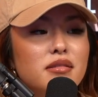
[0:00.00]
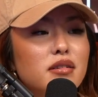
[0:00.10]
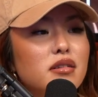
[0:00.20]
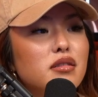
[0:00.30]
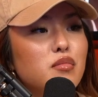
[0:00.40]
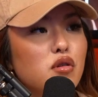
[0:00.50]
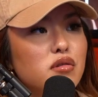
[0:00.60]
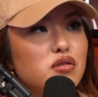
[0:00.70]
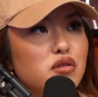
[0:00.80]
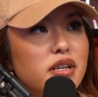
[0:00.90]
the, the
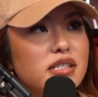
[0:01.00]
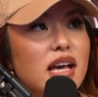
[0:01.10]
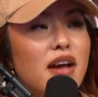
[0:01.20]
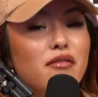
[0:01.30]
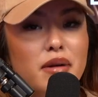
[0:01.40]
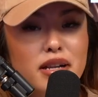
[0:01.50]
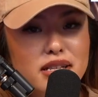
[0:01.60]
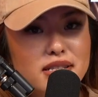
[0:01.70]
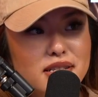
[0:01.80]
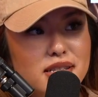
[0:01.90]
moral of the story is everybody
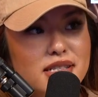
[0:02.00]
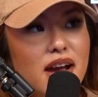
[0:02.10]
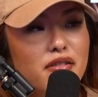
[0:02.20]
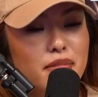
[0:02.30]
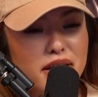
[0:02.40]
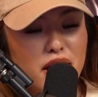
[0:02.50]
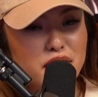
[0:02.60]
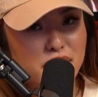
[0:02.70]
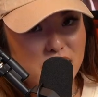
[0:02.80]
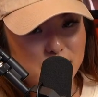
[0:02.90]
listening to this, everybody lie
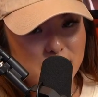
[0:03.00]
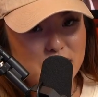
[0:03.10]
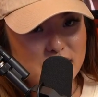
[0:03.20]
on your resume.